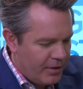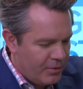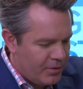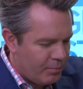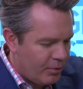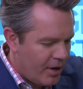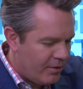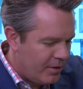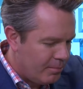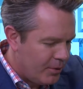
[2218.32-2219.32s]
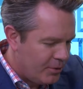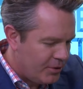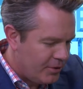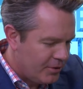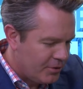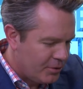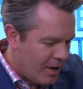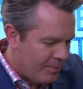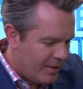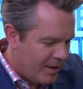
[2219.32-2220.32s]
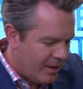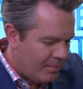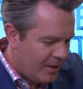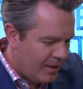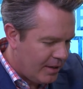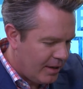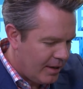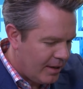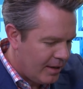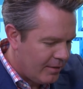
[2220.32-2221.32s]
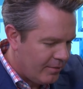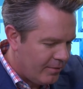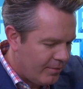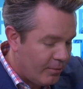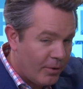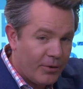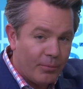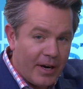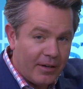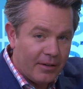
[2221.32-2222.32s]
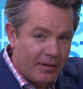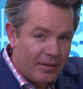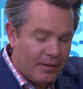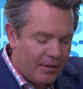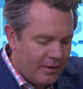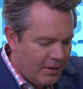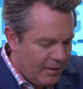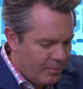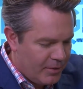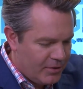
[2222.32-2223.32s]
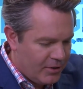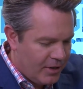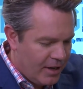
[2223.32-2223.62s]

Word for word: using Brownian motion, you just dropped that on me. Uh, for the record, Mr.